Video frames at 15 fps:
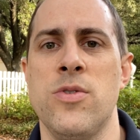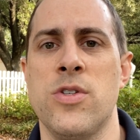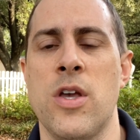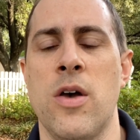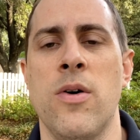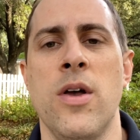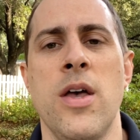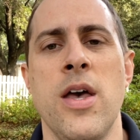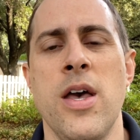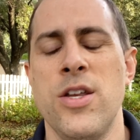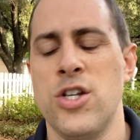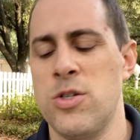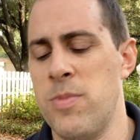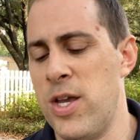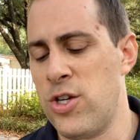So
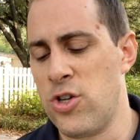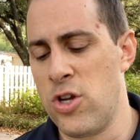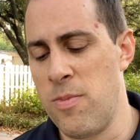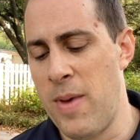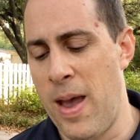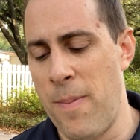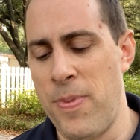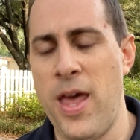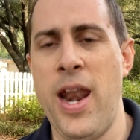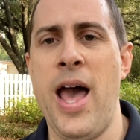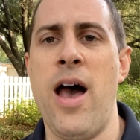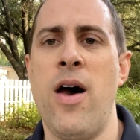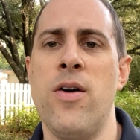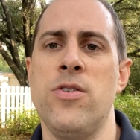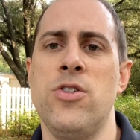just make sure you map that
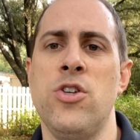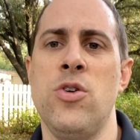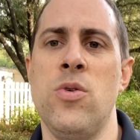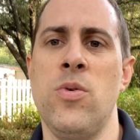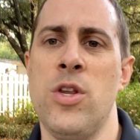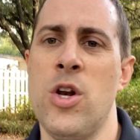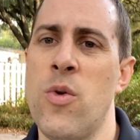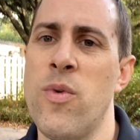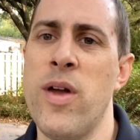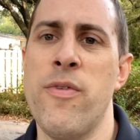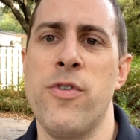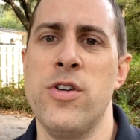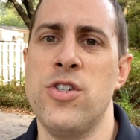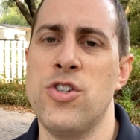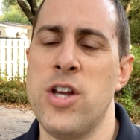out and do,
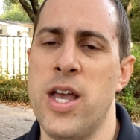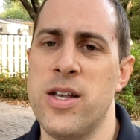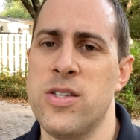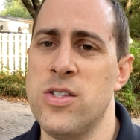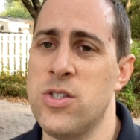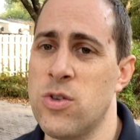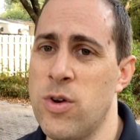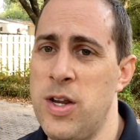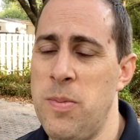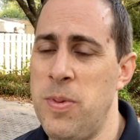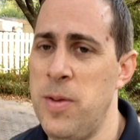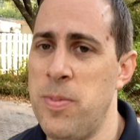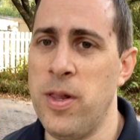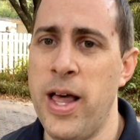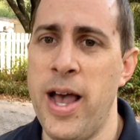reference checks and screen
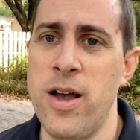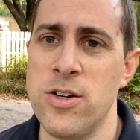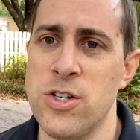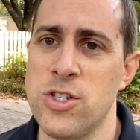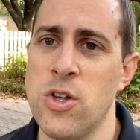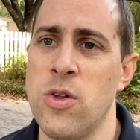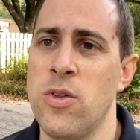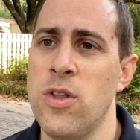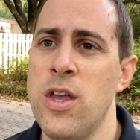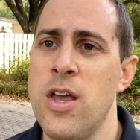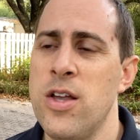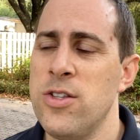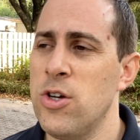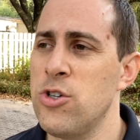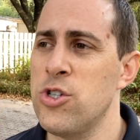people out. Just don't
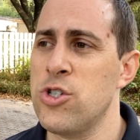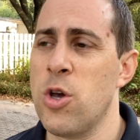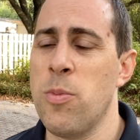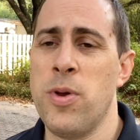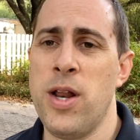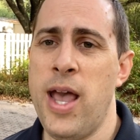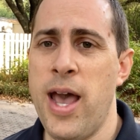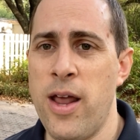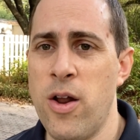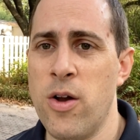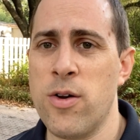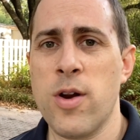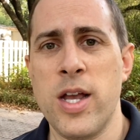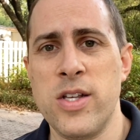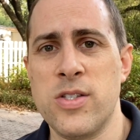just go put an ad on
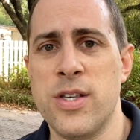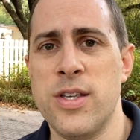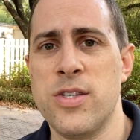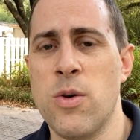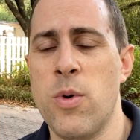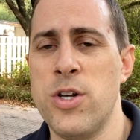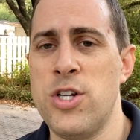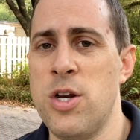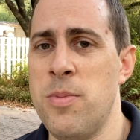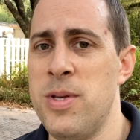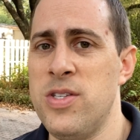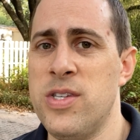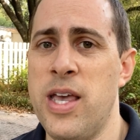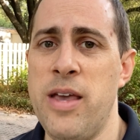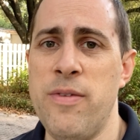Craigslist. I want you to be
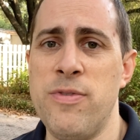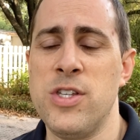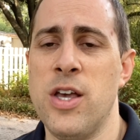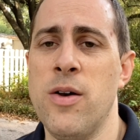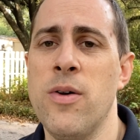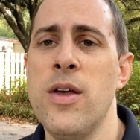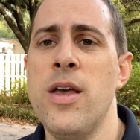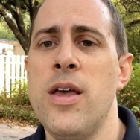safe. So